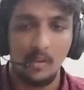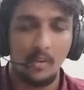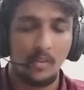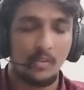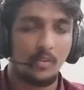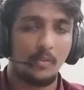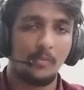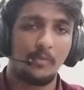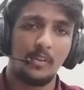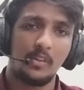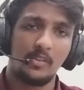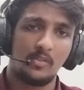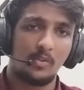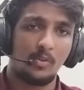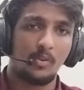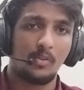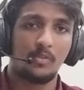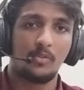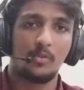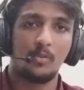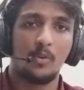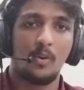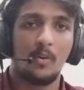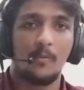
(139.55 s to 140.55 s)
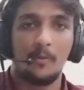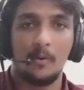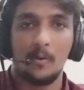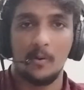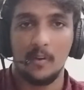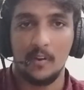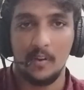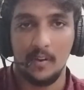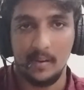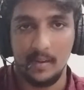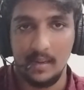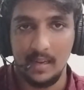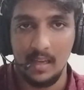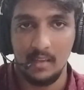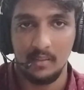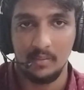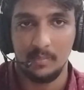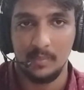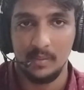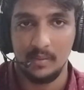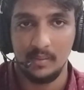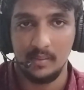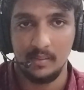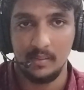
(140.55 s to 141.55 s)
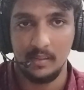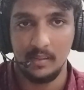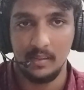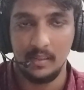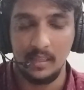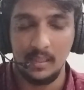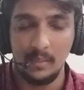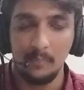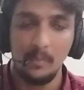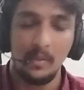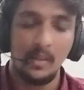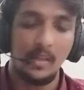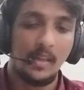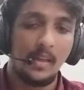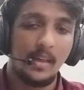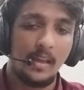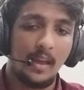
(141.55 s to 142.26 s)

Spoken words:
So we chose two of our classmates in the team.